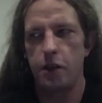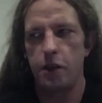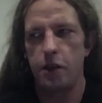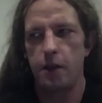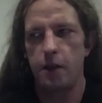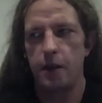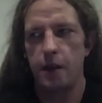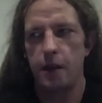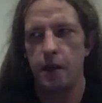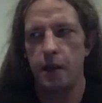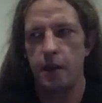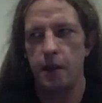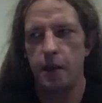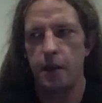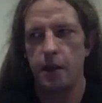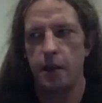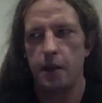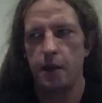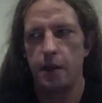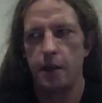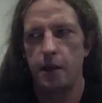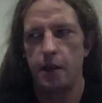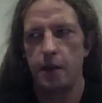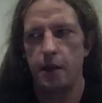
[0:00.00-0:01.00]
that
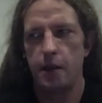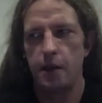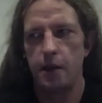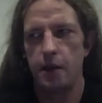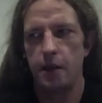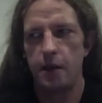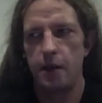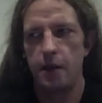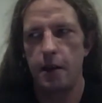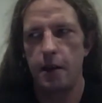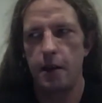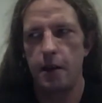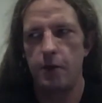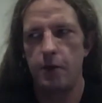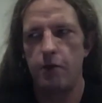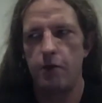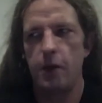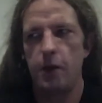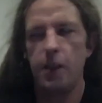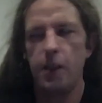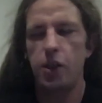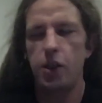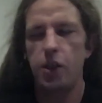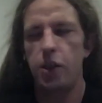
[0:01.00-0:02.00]
it's
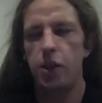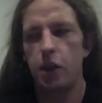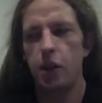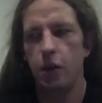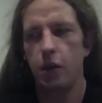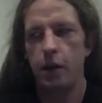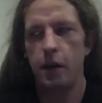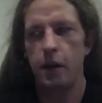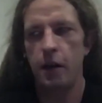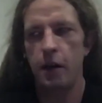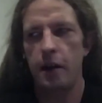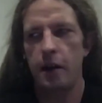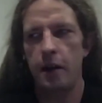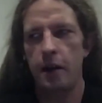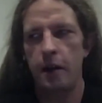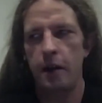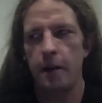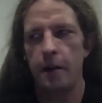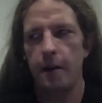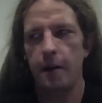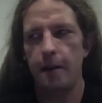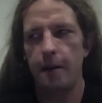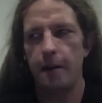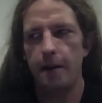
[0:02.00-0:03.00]
really
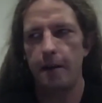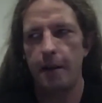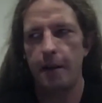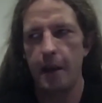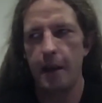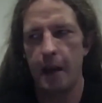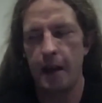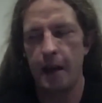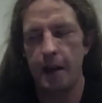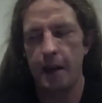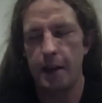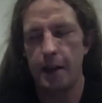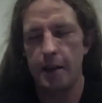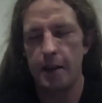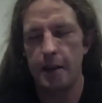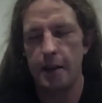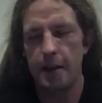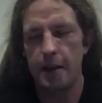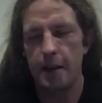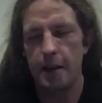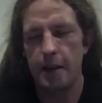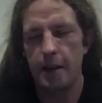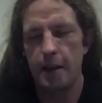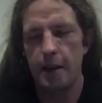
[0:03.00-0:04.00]
showing that
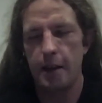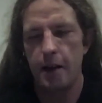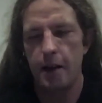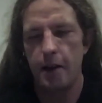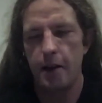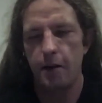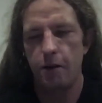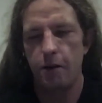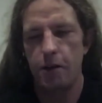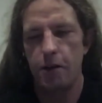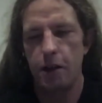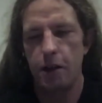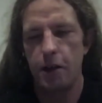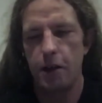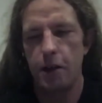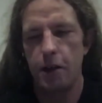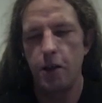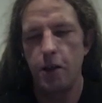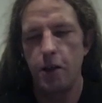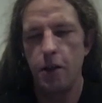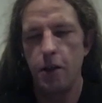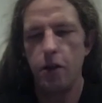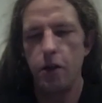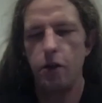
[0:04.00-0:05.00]
there's a
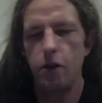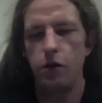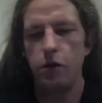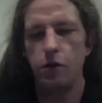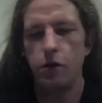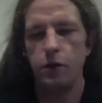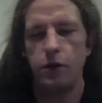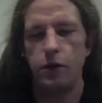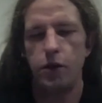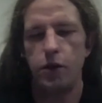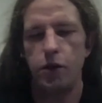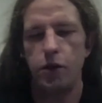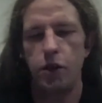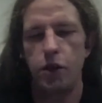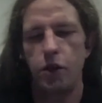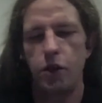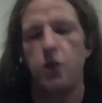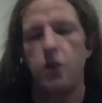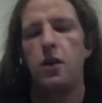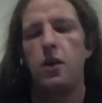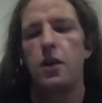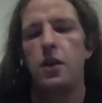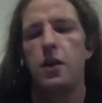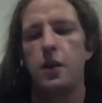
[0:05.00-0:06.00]
huge
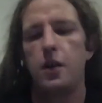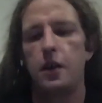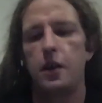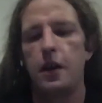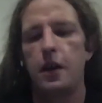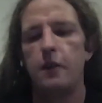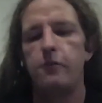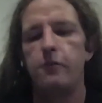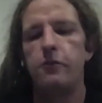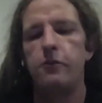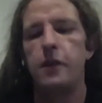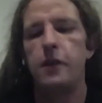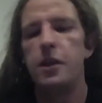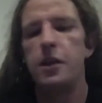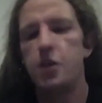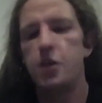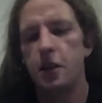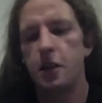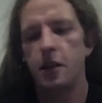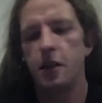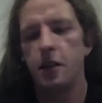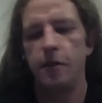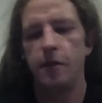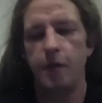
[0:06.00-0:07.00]
kind of
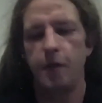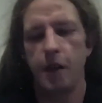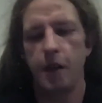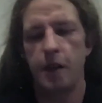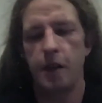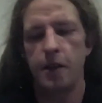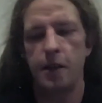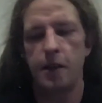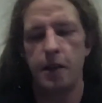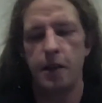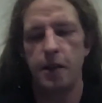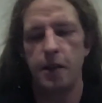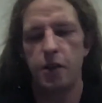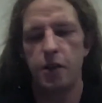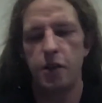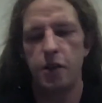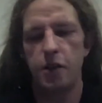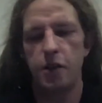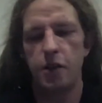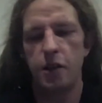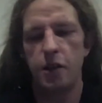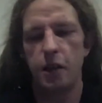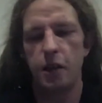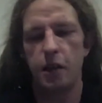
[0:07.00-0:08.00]
regional
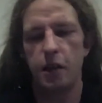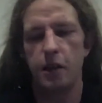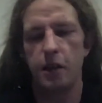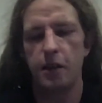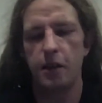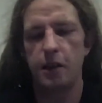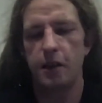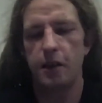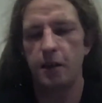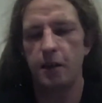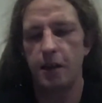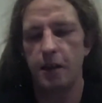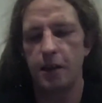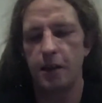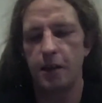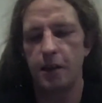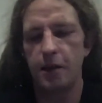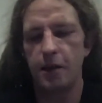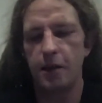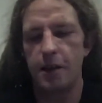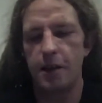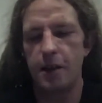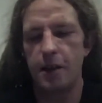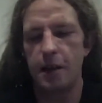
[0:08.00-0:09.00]
advantage, to take
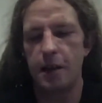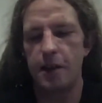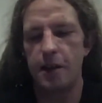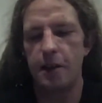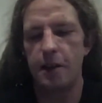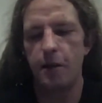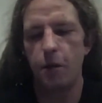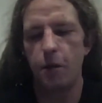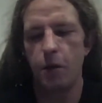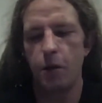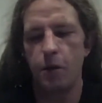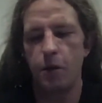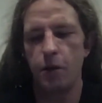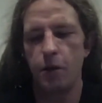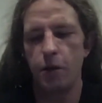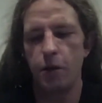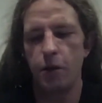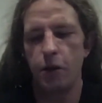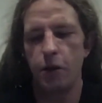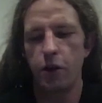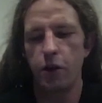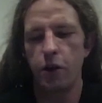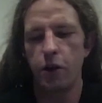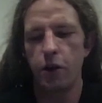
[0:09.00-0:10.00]
the title of one
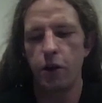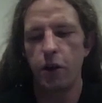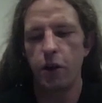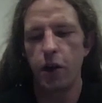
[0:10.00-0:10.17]
book,